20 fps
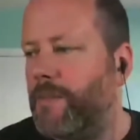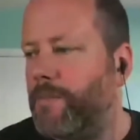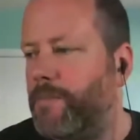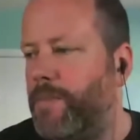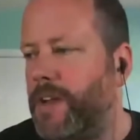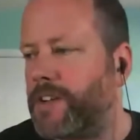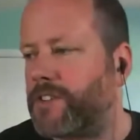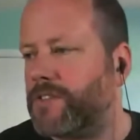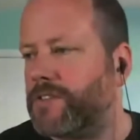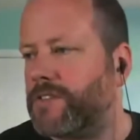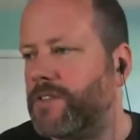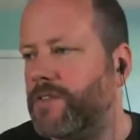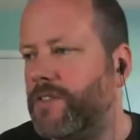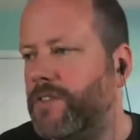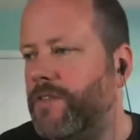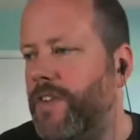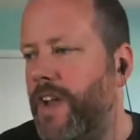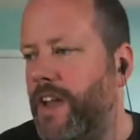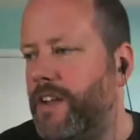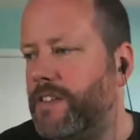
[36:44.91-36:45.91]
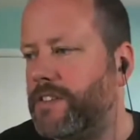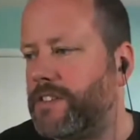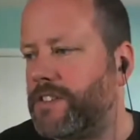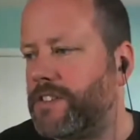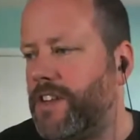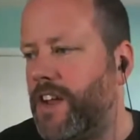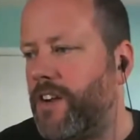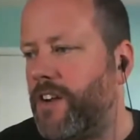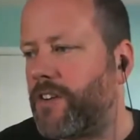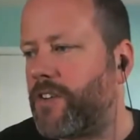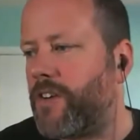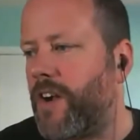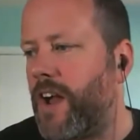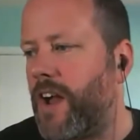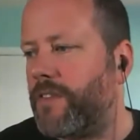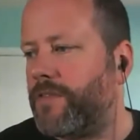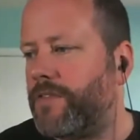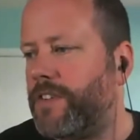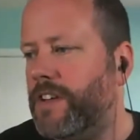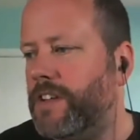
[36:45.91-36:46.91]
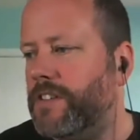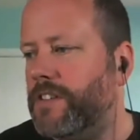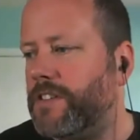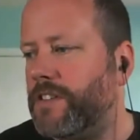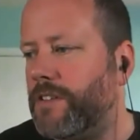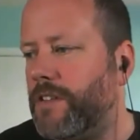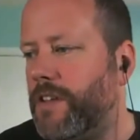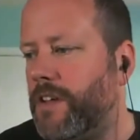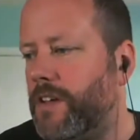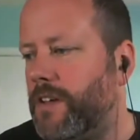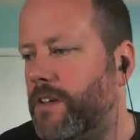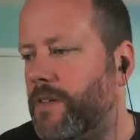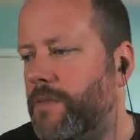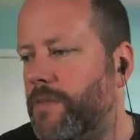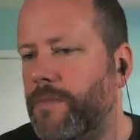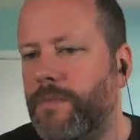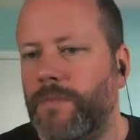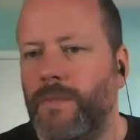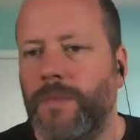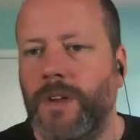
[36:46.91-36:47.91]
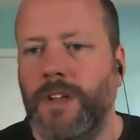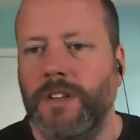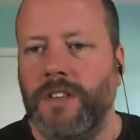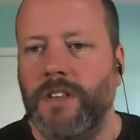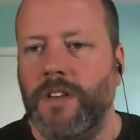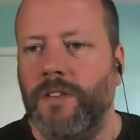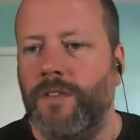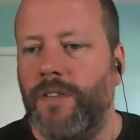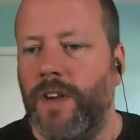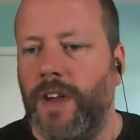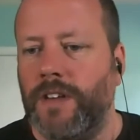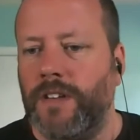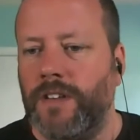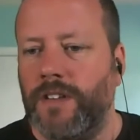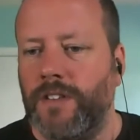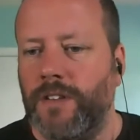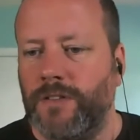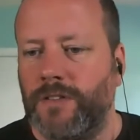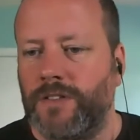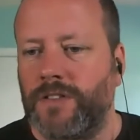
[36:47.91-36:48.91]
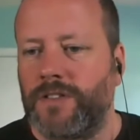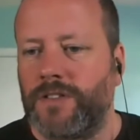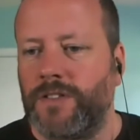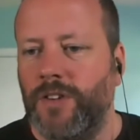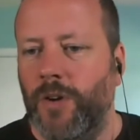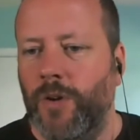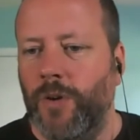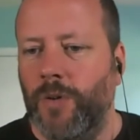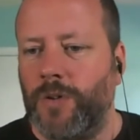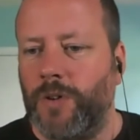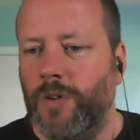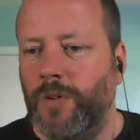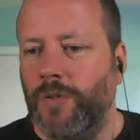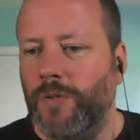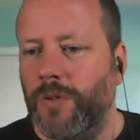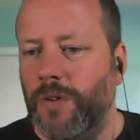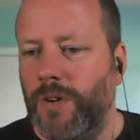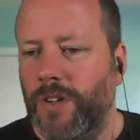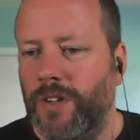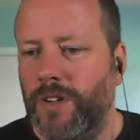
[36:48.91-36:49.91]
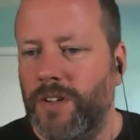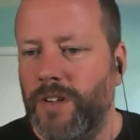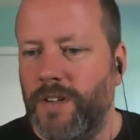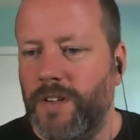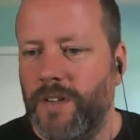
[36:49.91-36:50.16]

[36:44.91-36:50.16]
pictures of advanced aircraft into the event. They're so cool.